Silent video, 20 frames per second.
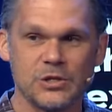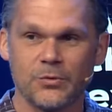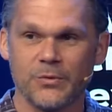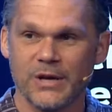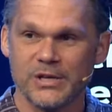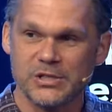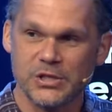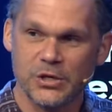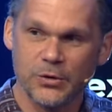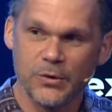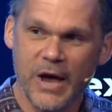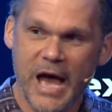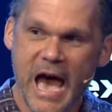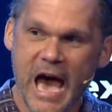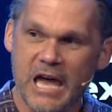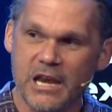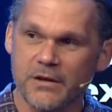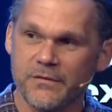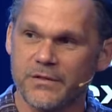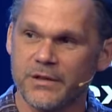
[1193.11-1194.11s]
a rescue
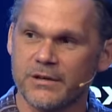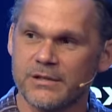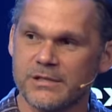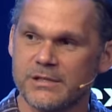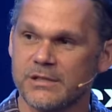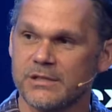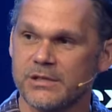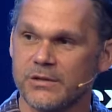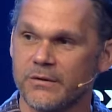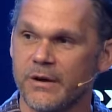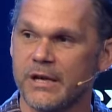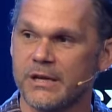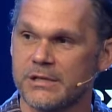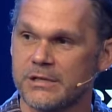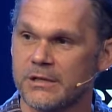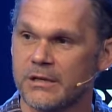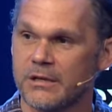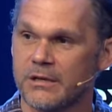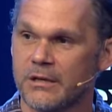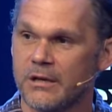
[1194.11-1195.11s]
out of their
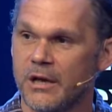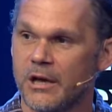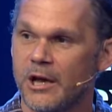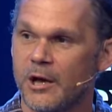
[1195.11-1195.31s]
situation,